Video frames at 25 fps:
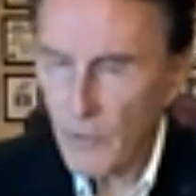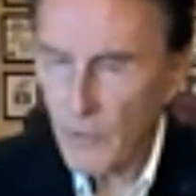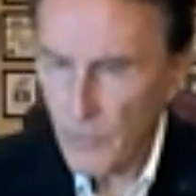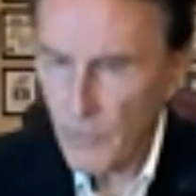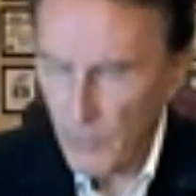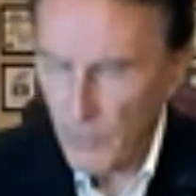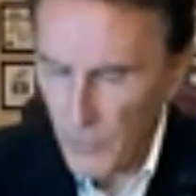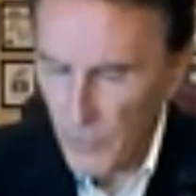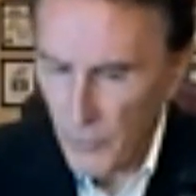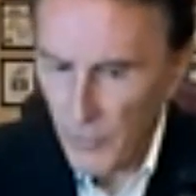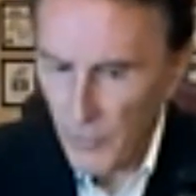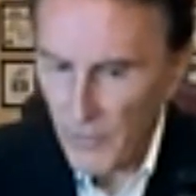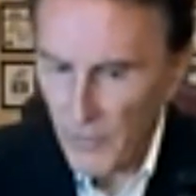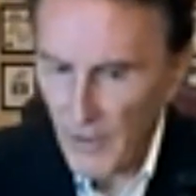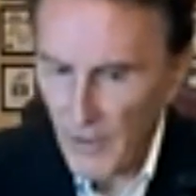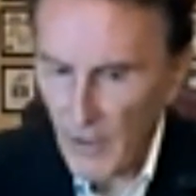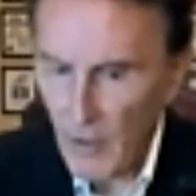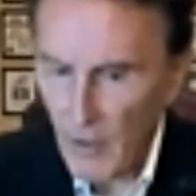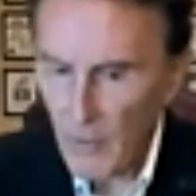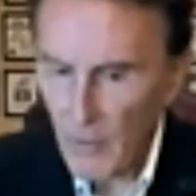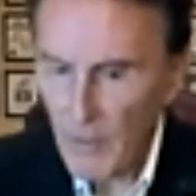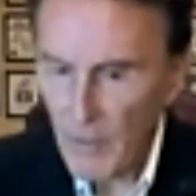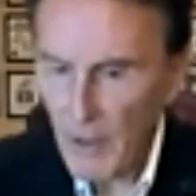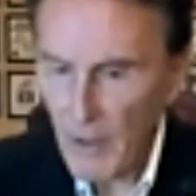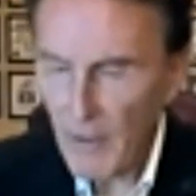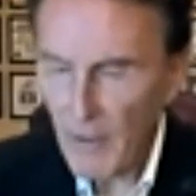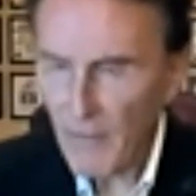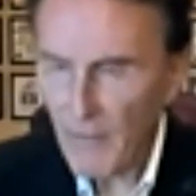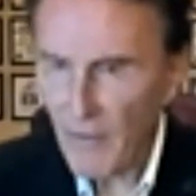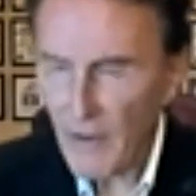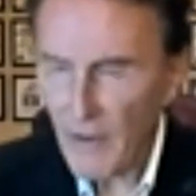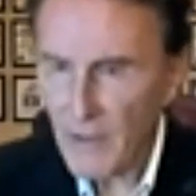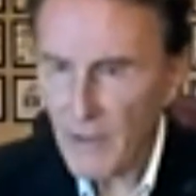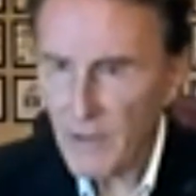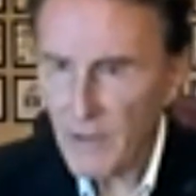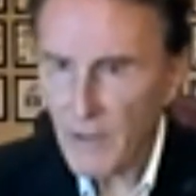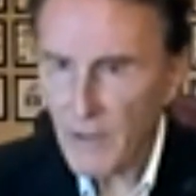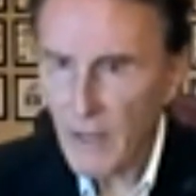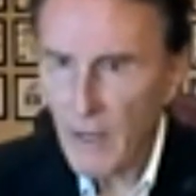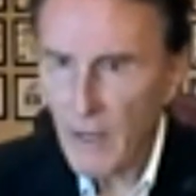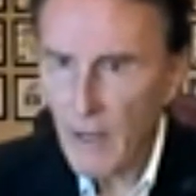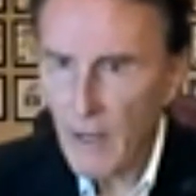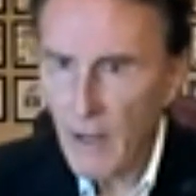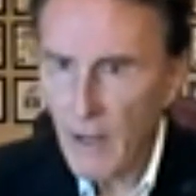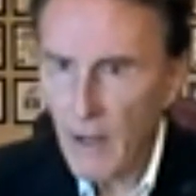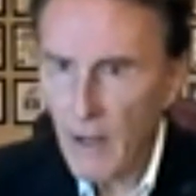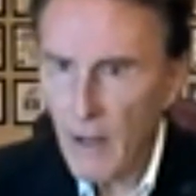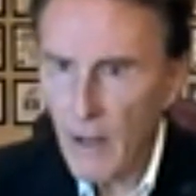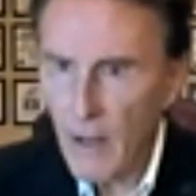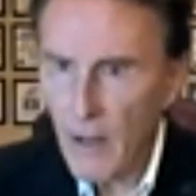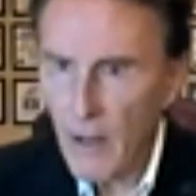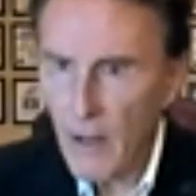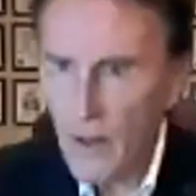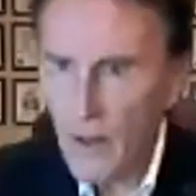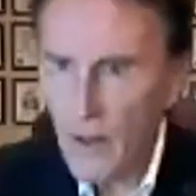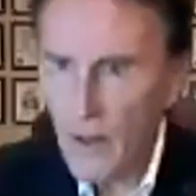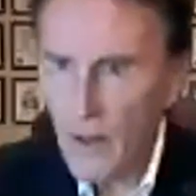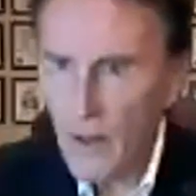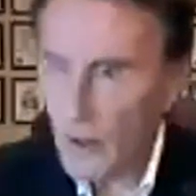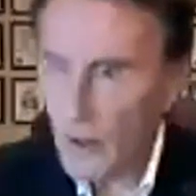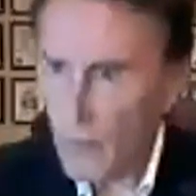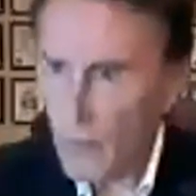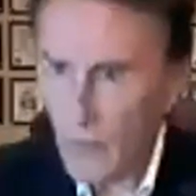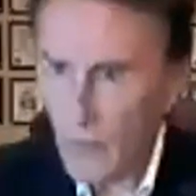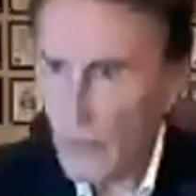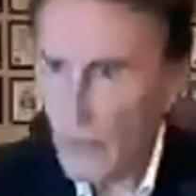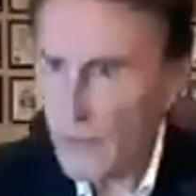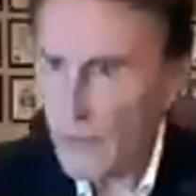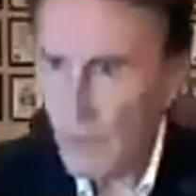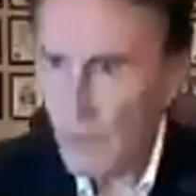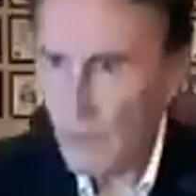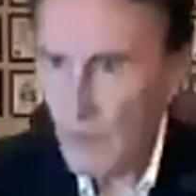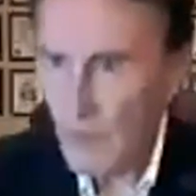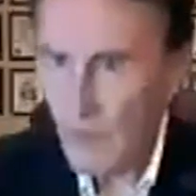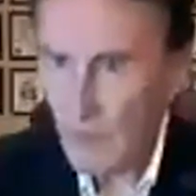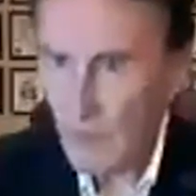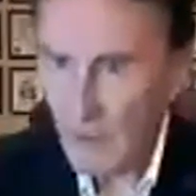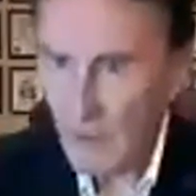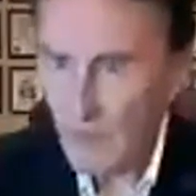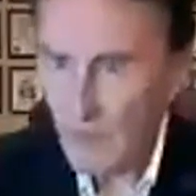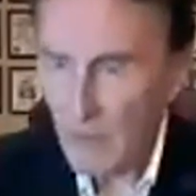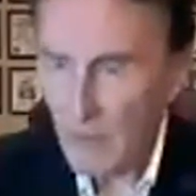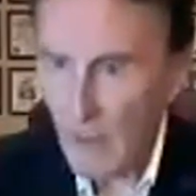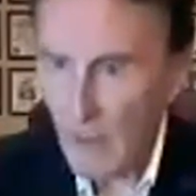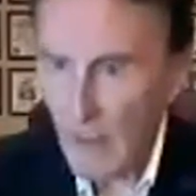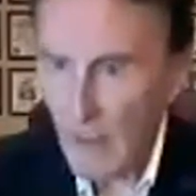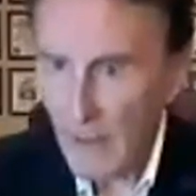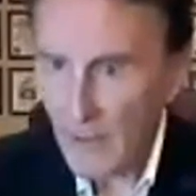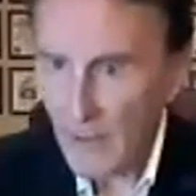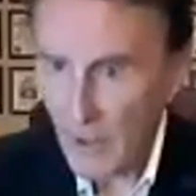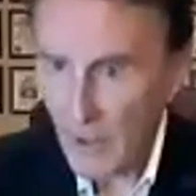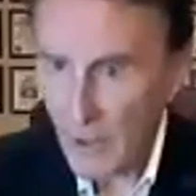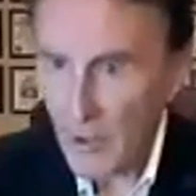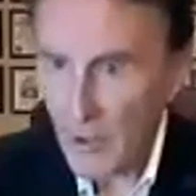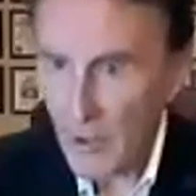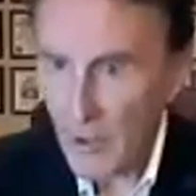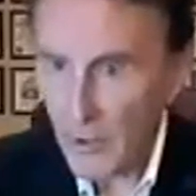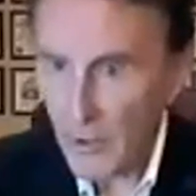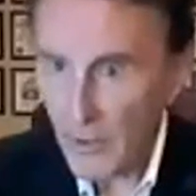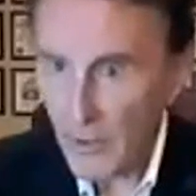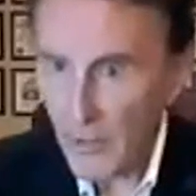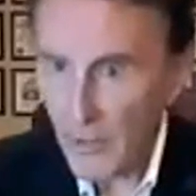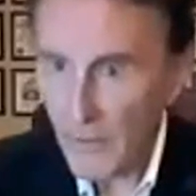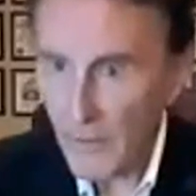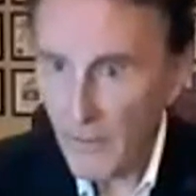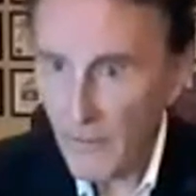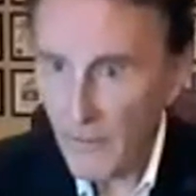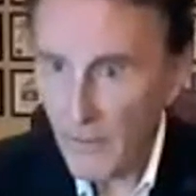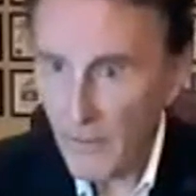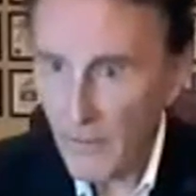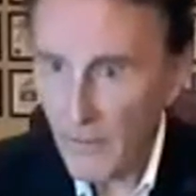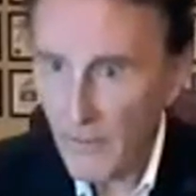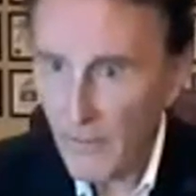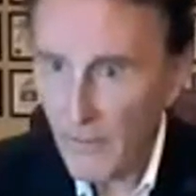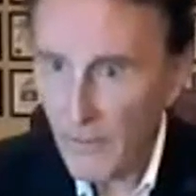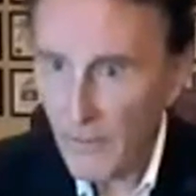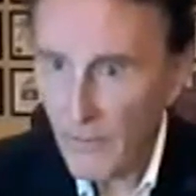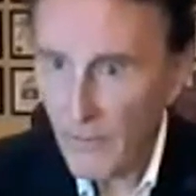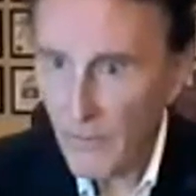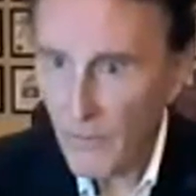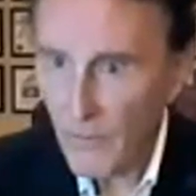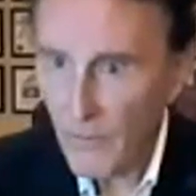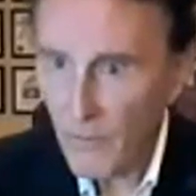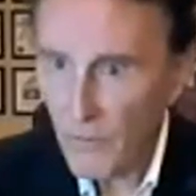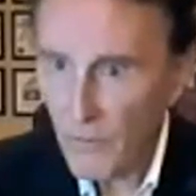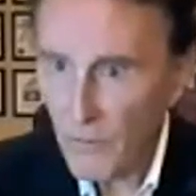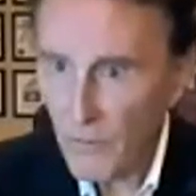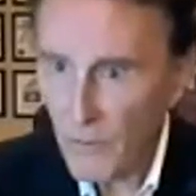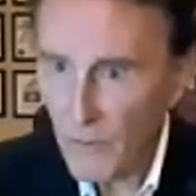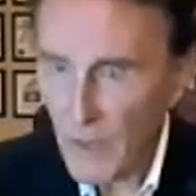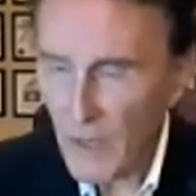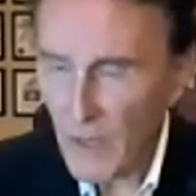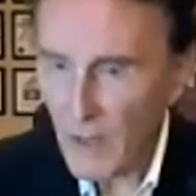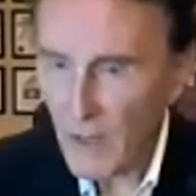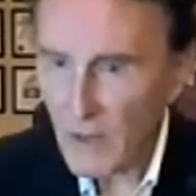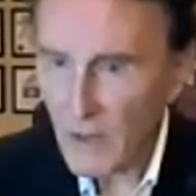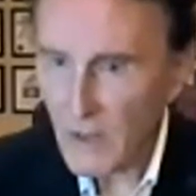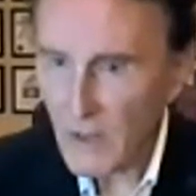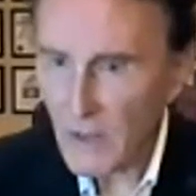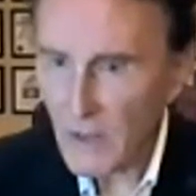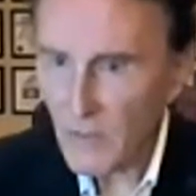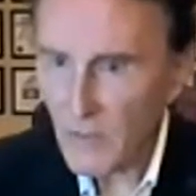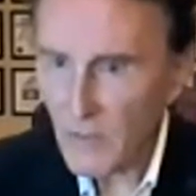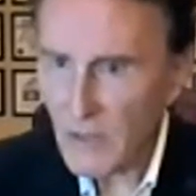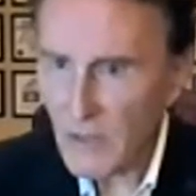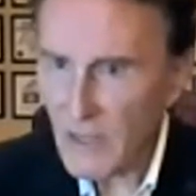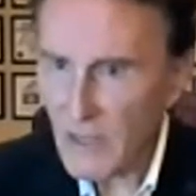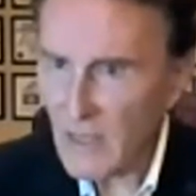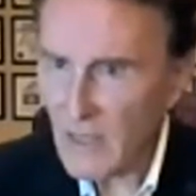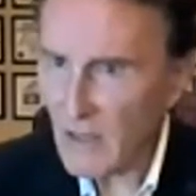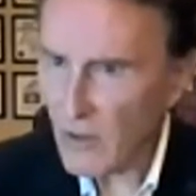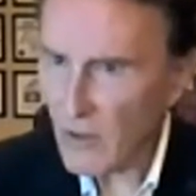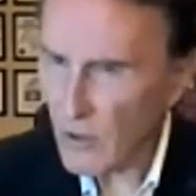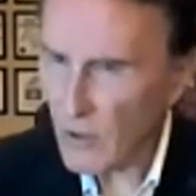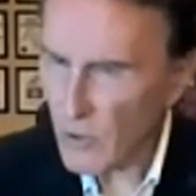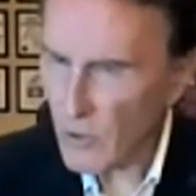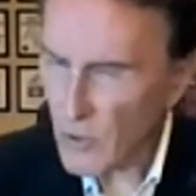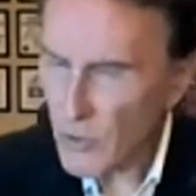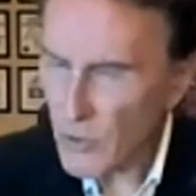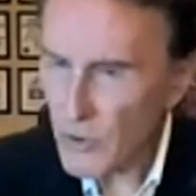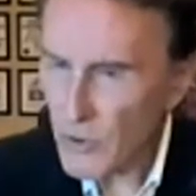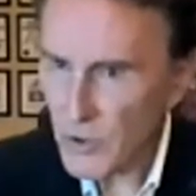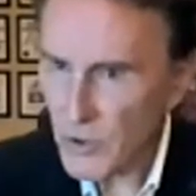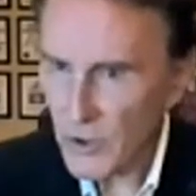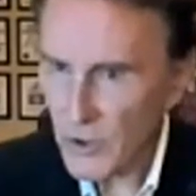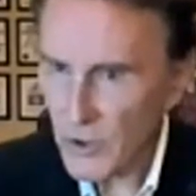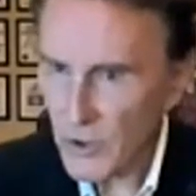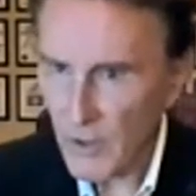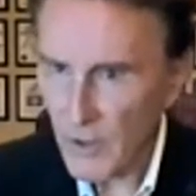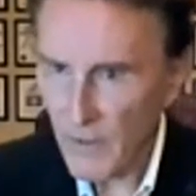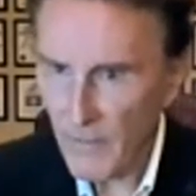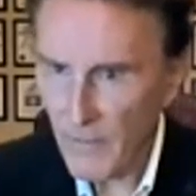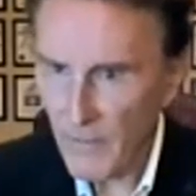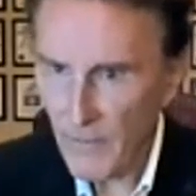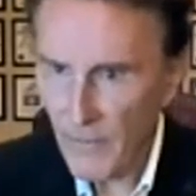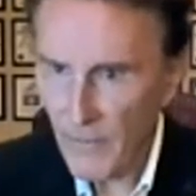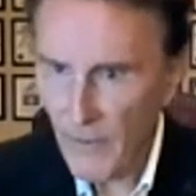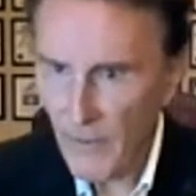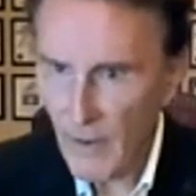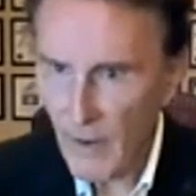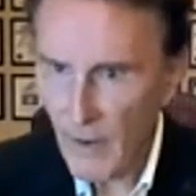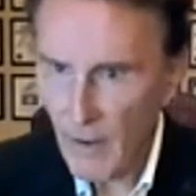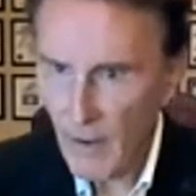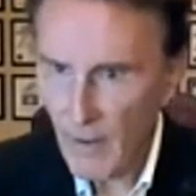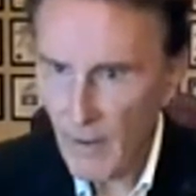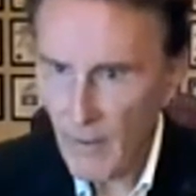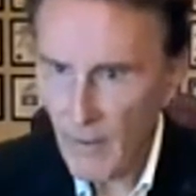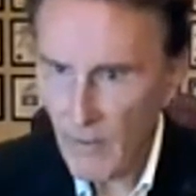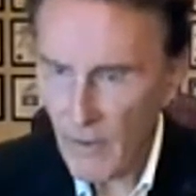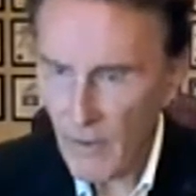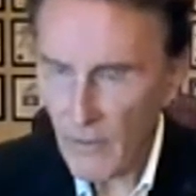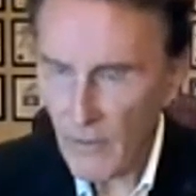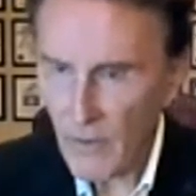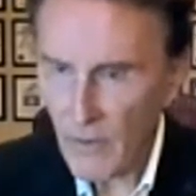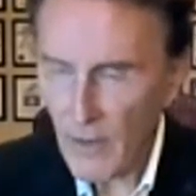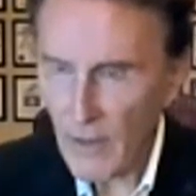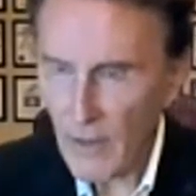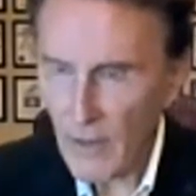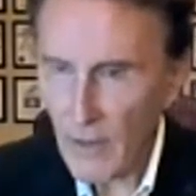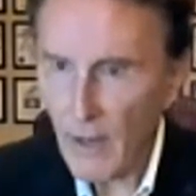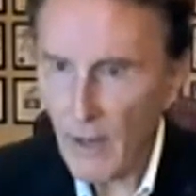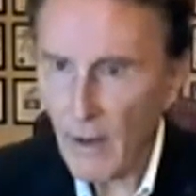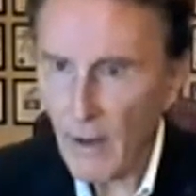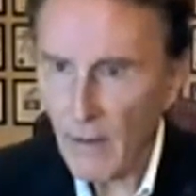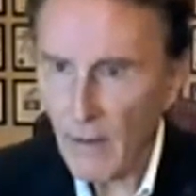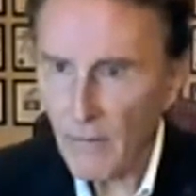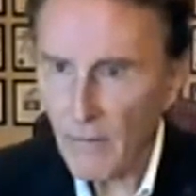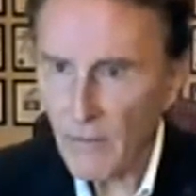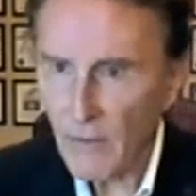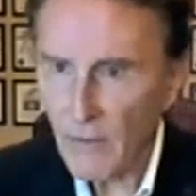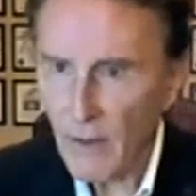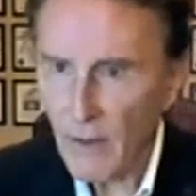to effect, I'll paraphrase, don't let the public behind the curtain, because it was the illusion that they loved.